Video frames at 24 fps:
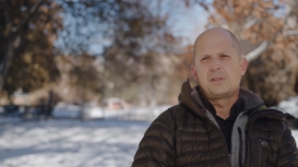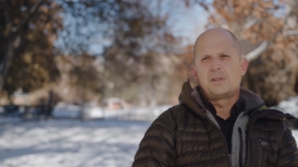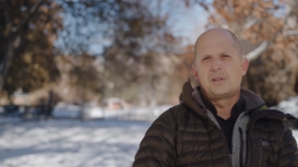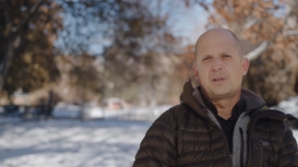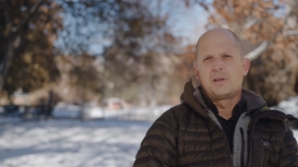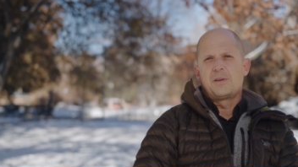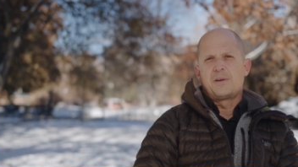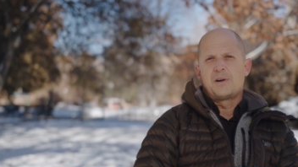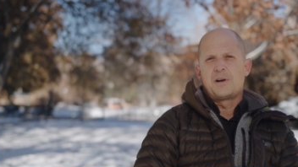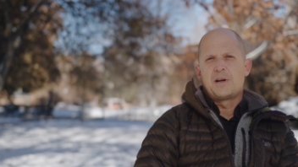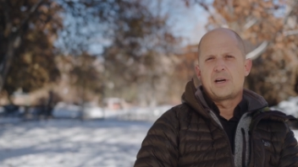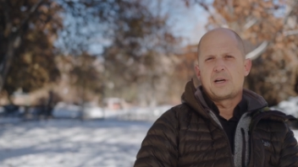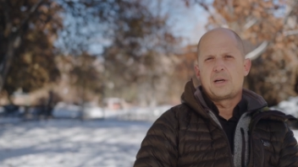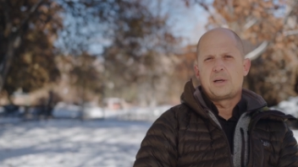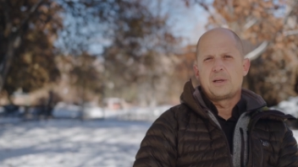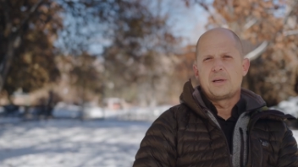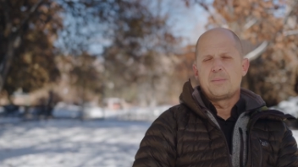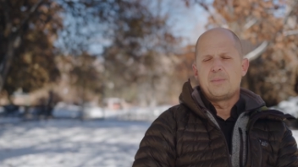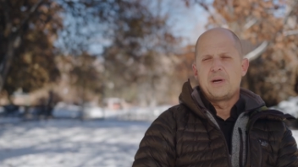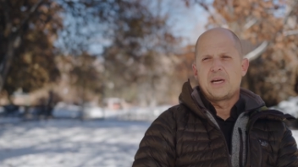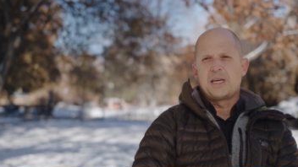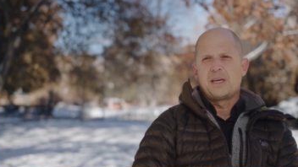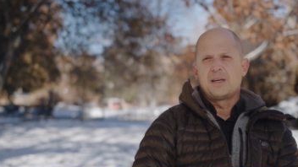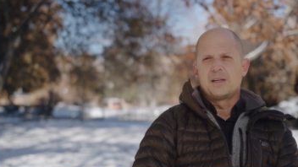they're not
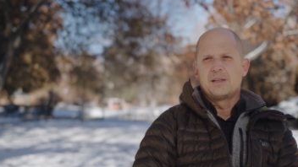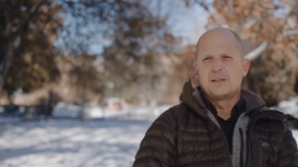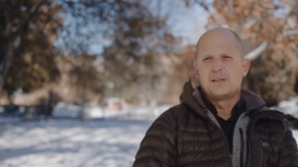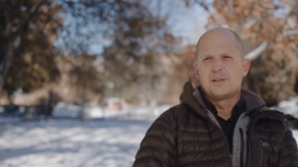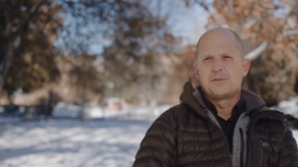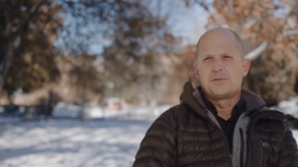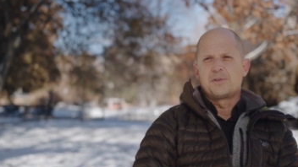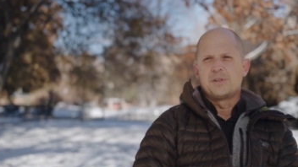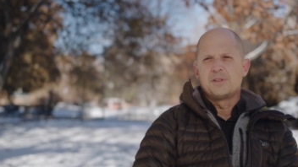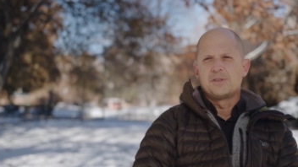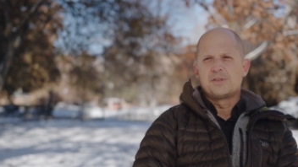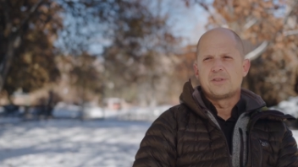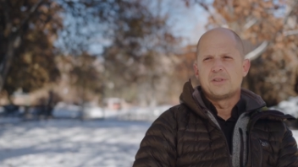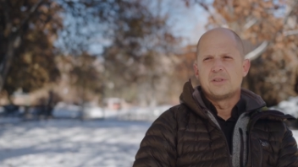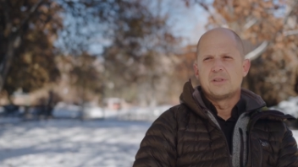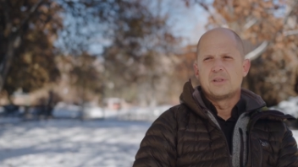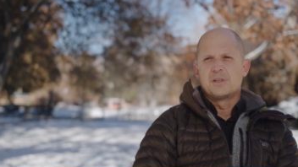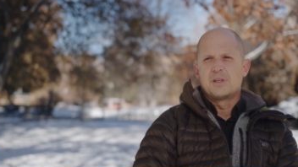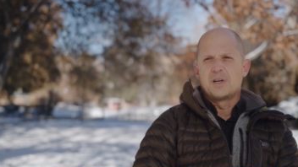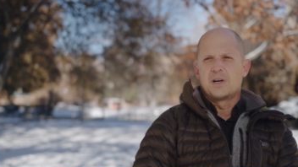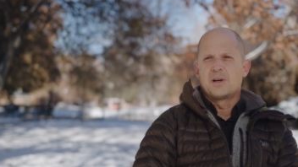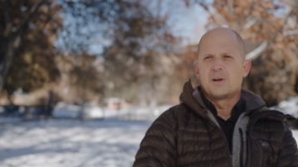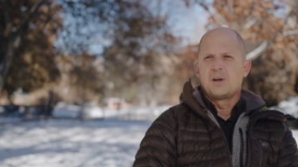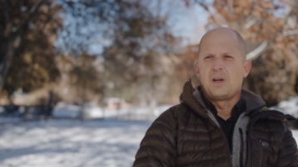only making a difference
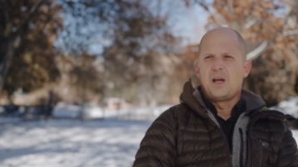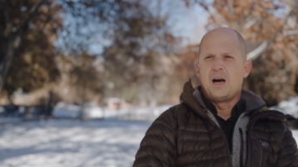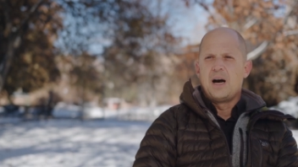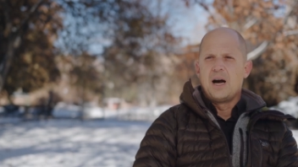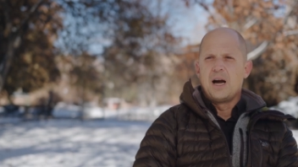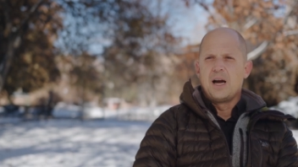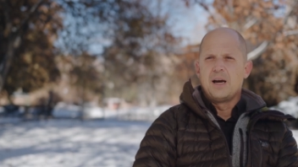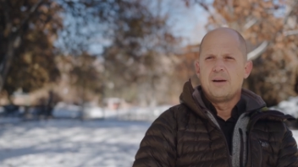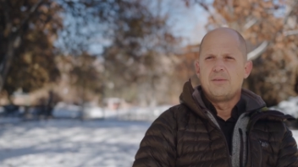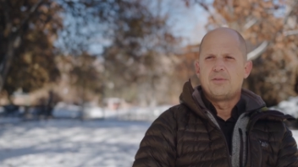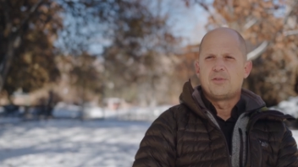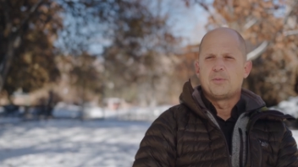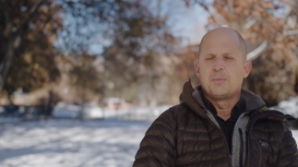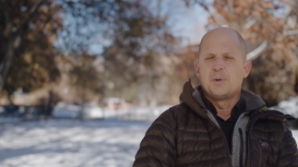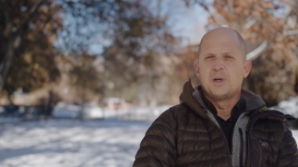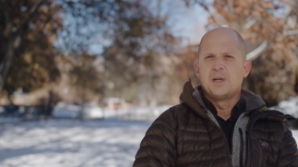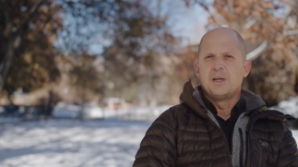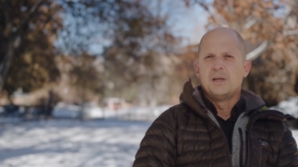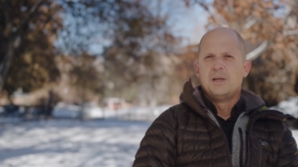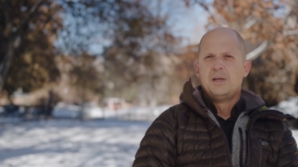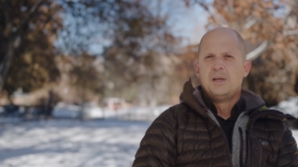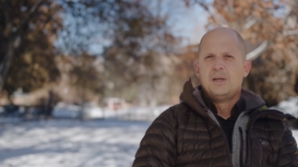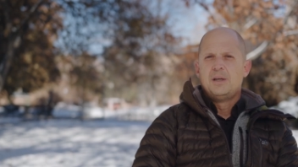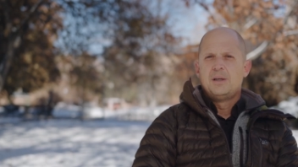in their lives,
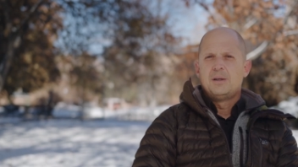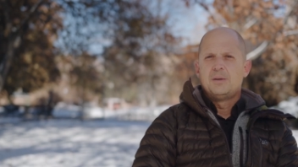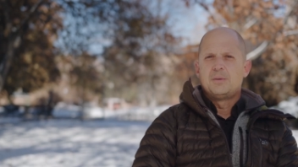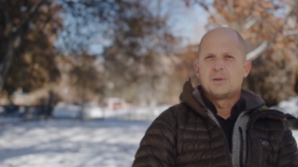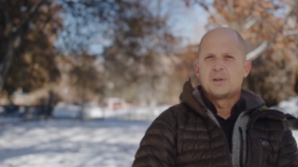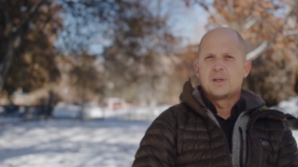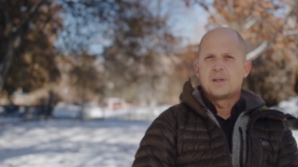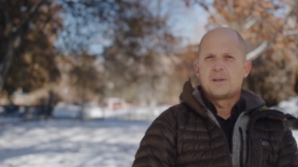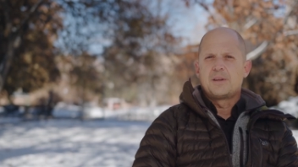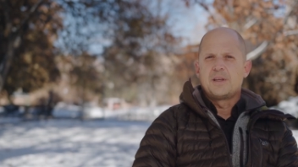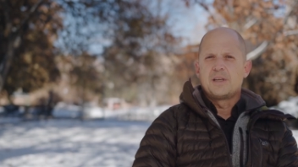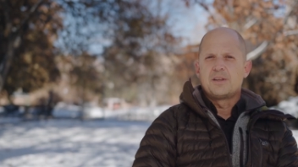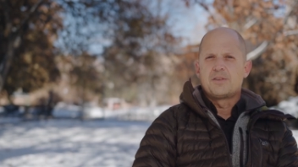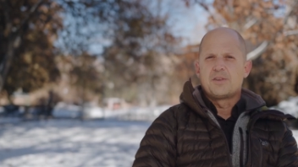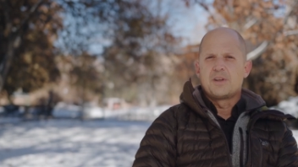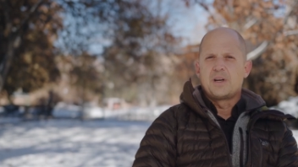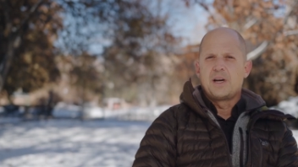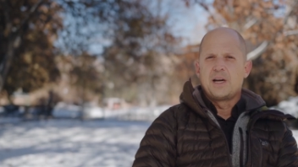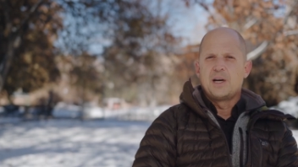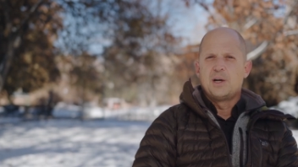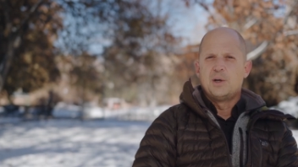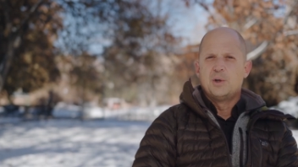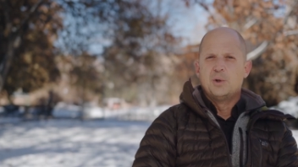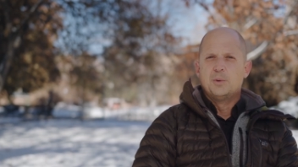but one of the things that
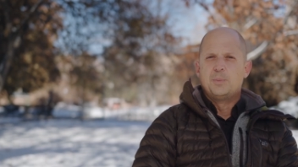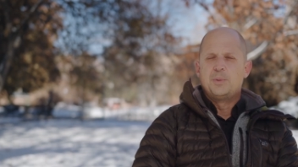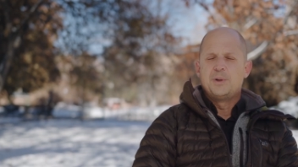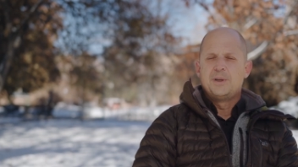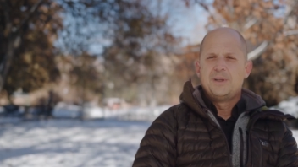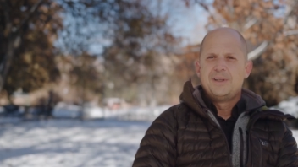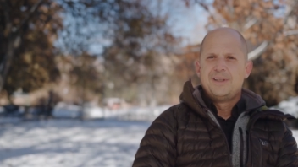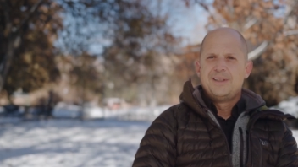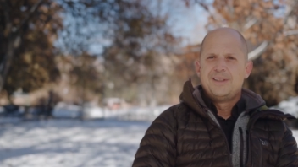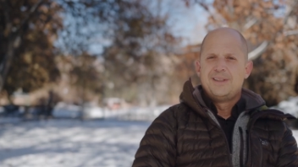I hope,